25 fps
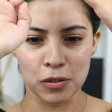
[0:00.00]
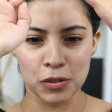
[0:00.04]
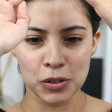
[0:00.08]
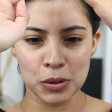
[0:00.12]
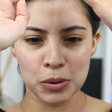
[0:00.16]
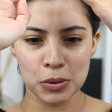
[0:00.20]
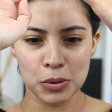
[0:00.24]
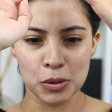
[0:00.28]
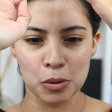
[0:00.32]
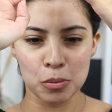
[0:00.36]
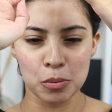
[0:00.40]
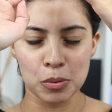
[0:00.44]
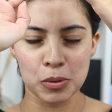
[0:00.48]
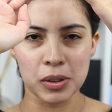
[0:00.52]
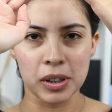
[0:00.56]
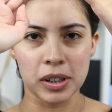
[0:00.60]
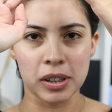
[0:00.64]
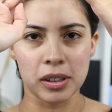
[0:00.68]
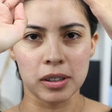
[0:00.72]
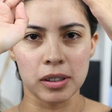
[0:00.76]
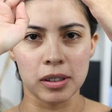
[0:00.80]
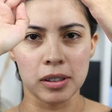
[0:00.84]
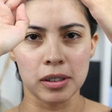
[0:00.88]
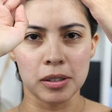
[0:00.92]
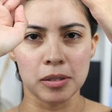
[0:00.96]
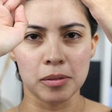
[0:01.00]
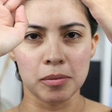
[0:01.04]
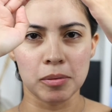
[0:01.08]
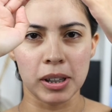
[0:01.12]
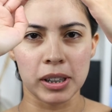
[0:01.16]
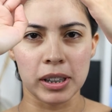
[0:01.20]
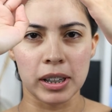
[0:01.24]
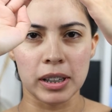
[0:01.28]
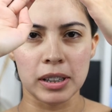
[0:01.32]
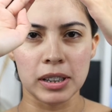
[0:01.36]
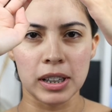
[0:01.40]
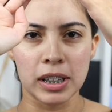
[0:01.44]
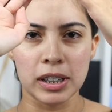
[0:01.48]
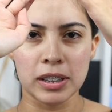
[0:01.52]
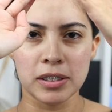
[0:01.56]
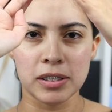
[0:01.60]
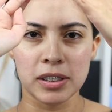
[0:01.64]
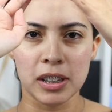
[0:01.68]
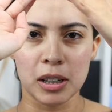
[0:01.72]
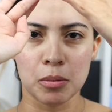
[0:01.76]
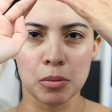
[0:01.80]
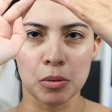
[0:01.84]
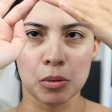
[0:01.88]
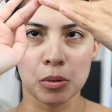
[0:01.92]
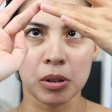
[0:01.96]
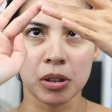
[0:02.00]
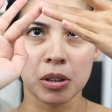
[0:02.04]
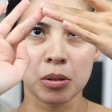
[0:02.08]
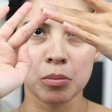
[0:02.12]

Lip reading: It feels almost like a nighttime